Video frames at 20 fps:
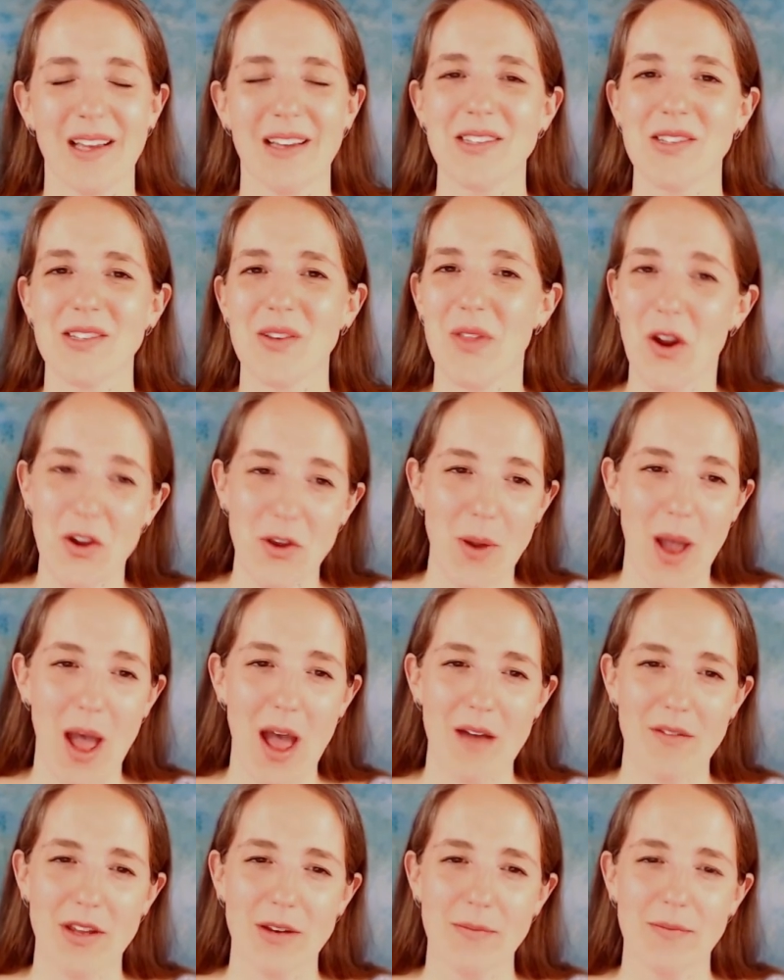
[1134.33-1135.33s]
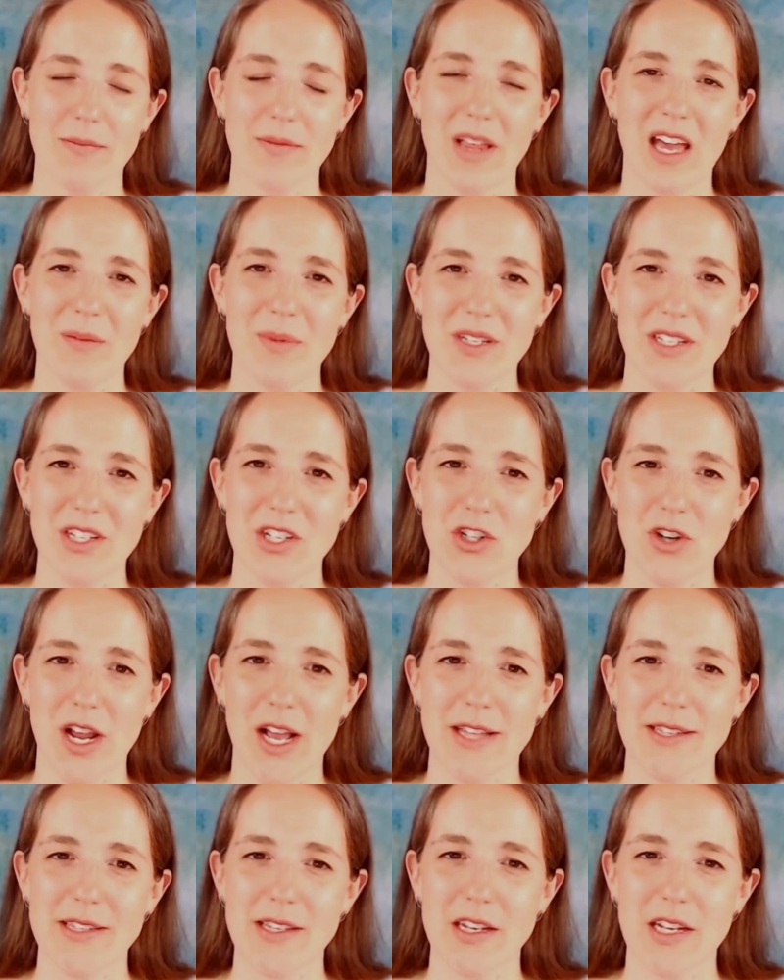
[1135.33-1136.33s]
So there you have it. Edmonton
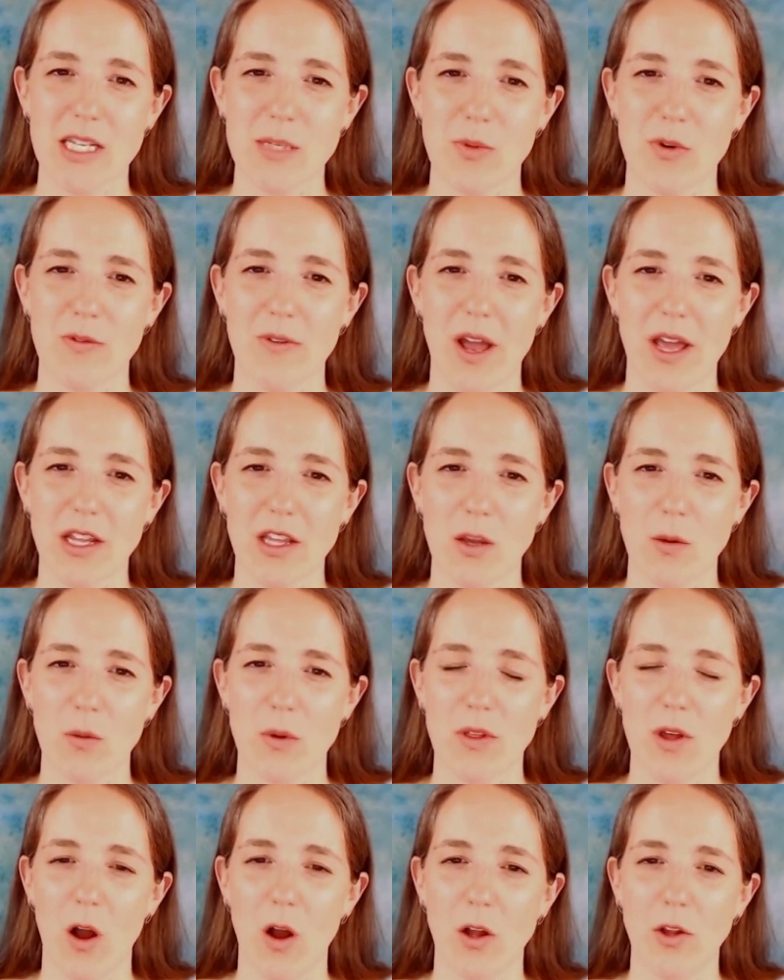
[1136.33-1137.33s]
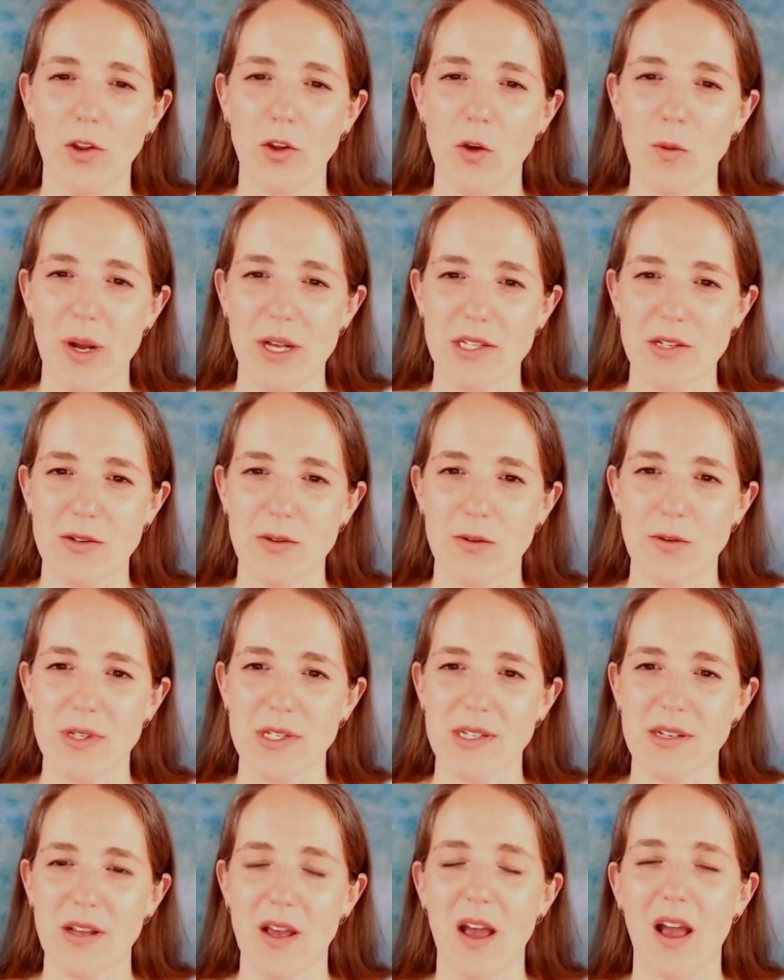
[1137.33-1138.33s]
Transit is providing you with all new bus
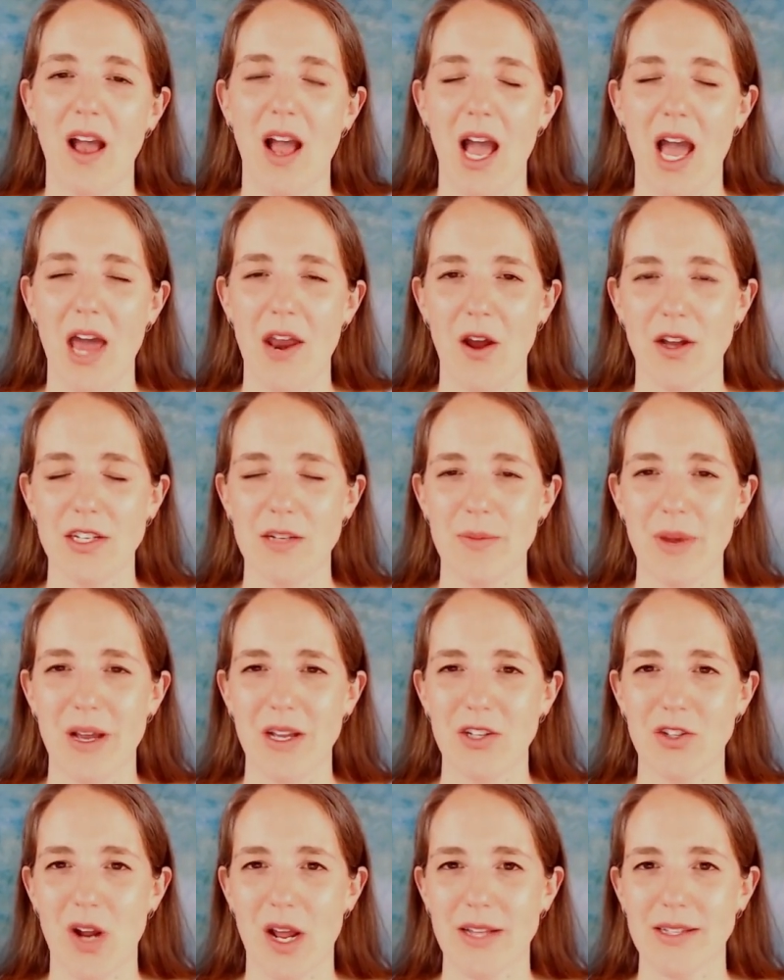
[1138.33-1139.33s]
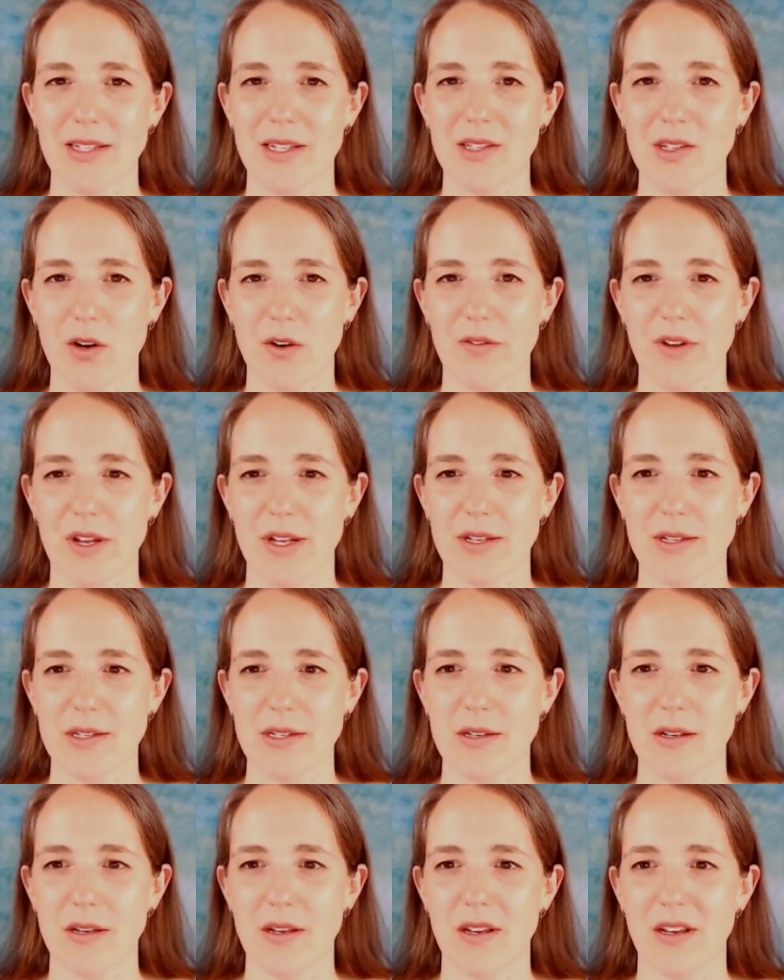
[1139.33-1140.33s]
routes and on-demand transit service.
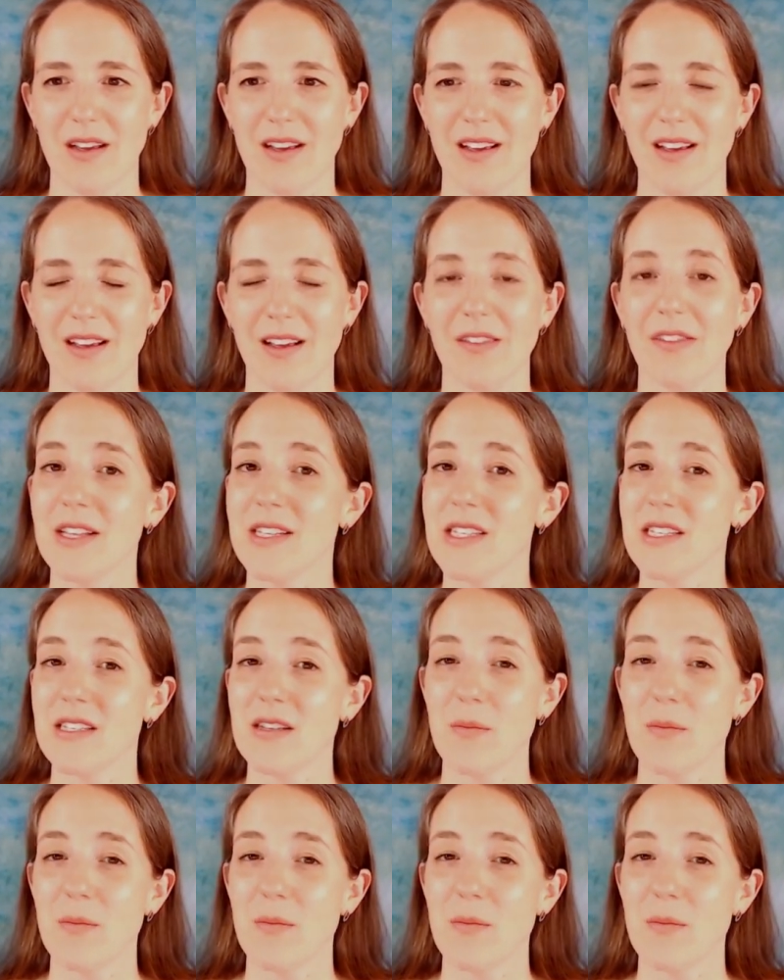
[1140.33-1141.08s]
This is a